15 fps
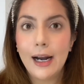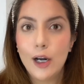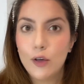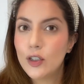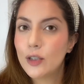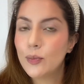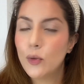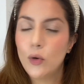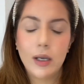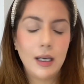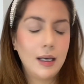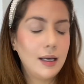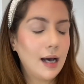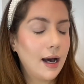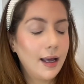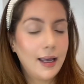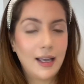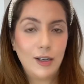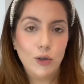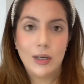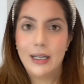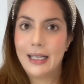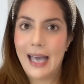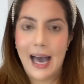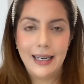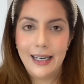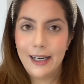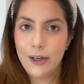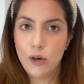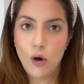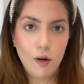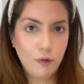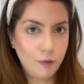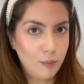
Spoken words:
of smoky eye and you can carry it off,